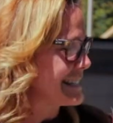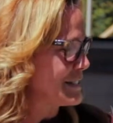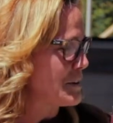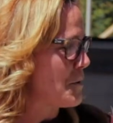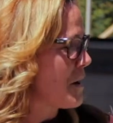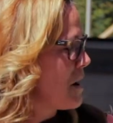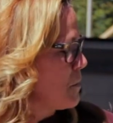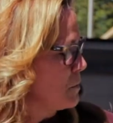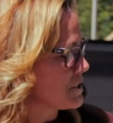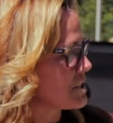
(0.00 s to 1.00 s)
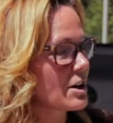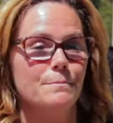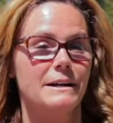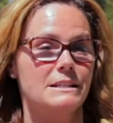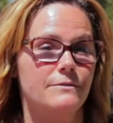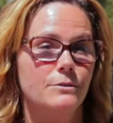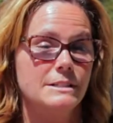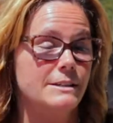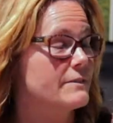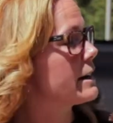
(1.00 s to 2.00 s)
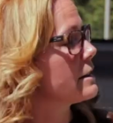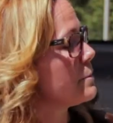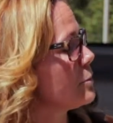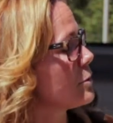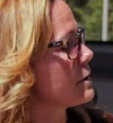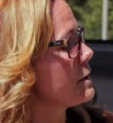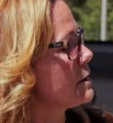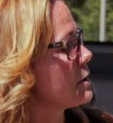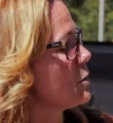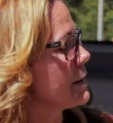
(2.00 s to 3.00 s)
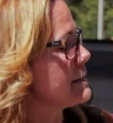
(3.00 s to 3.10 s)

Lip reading: So we'll start by dividing the board, going